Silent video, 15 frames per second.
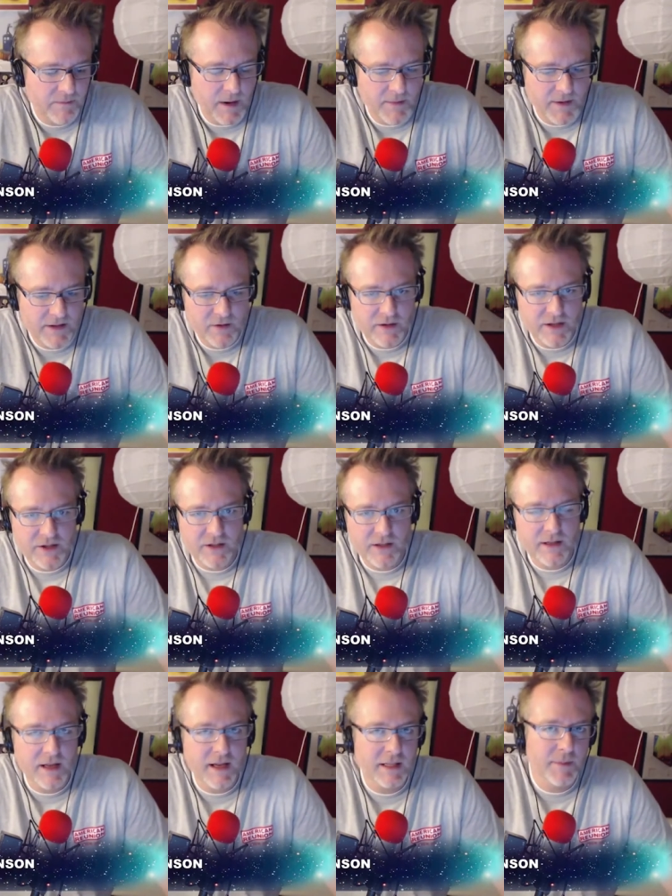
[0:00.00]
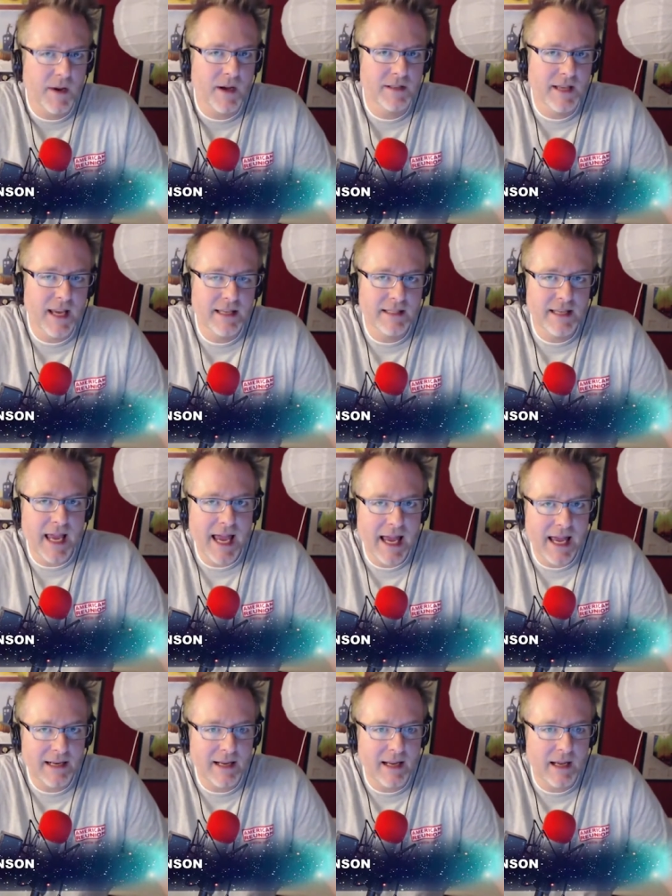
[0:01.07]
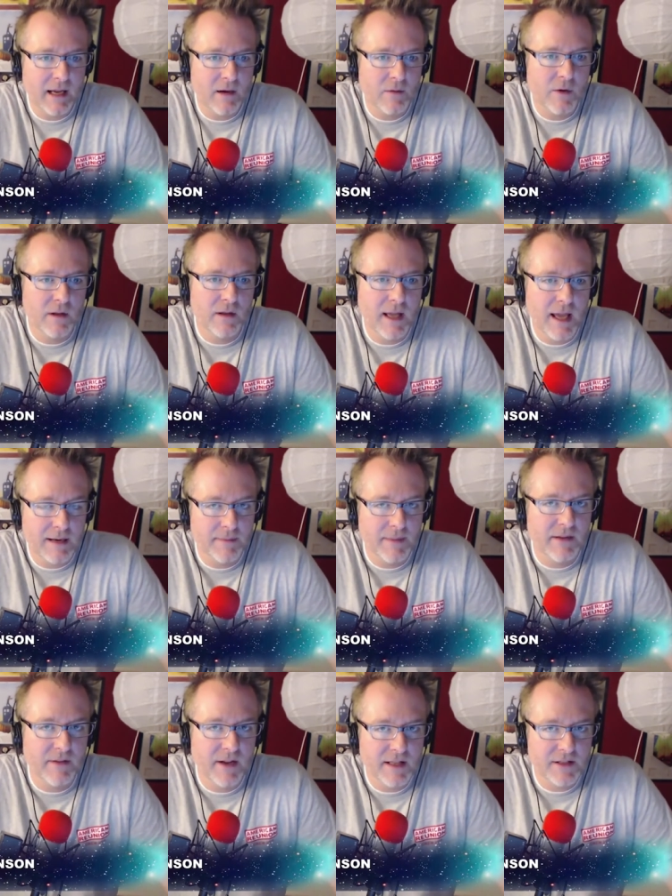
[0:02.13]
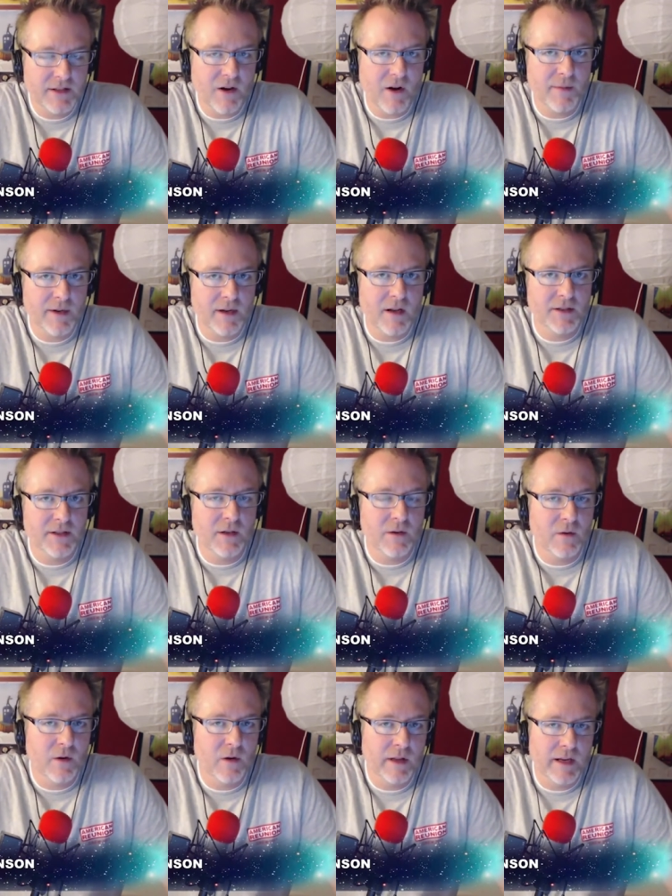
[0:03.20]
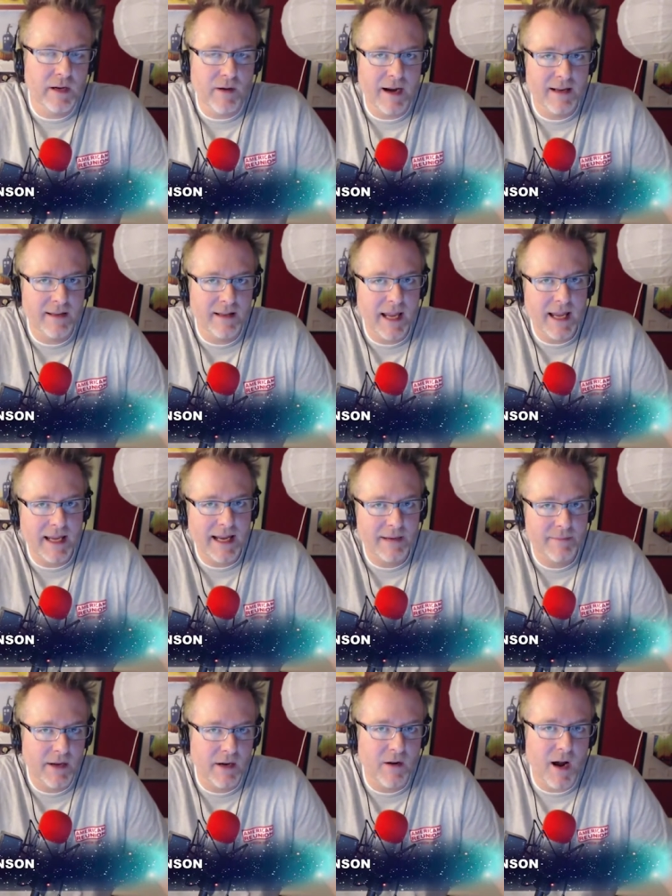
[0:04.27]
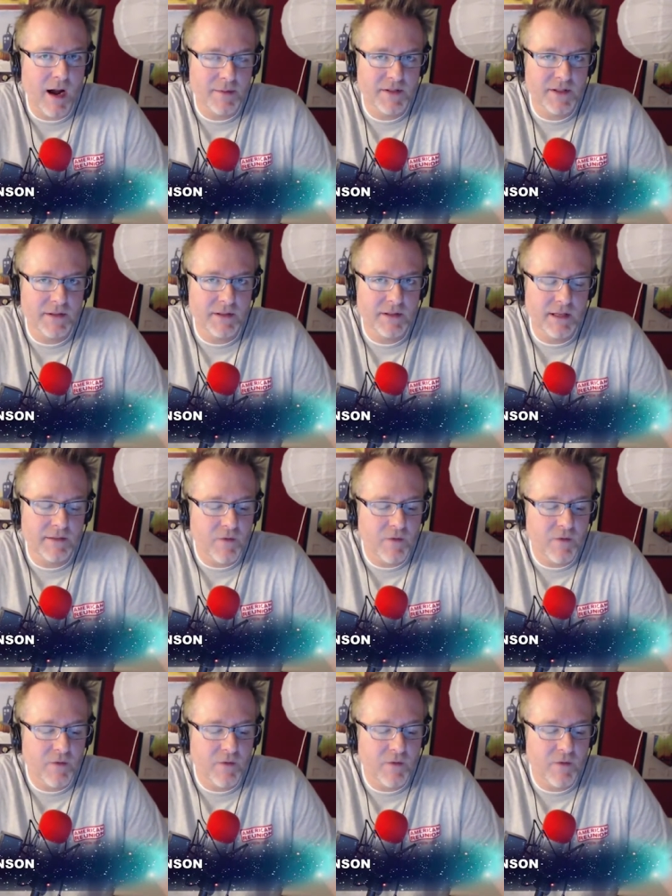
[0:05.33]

I mean, traditionally the Xbox has had uh, well had a bit of a head start, but it also earlier out of the gate had better options.